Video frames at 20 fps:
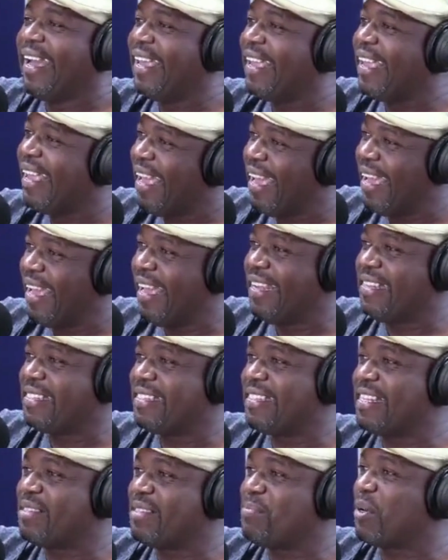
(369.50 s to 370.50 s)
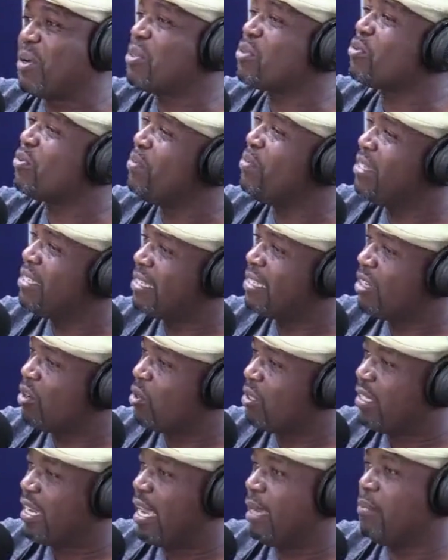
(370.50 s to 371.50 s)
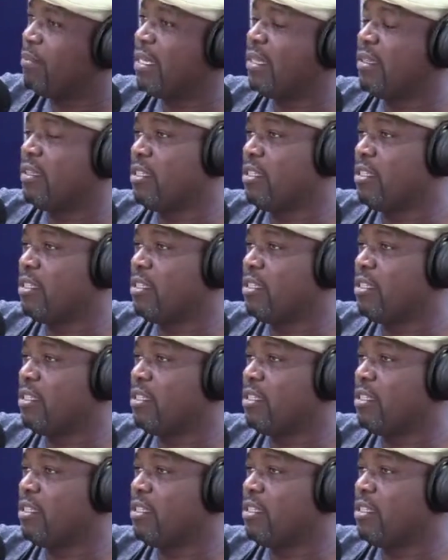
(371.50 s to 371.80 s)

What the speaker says: Yes, it's because we've been stereotyped at